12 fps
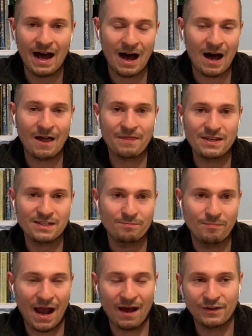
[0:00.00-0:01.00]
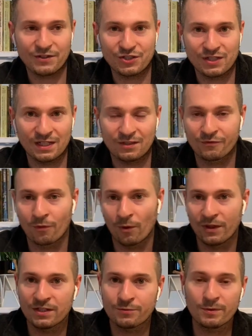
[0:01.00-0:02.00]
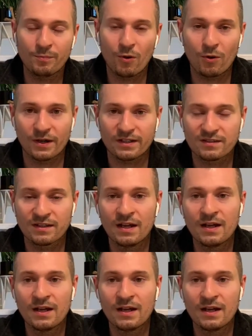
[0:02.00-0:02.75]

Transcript: on these balance sheets for these reports.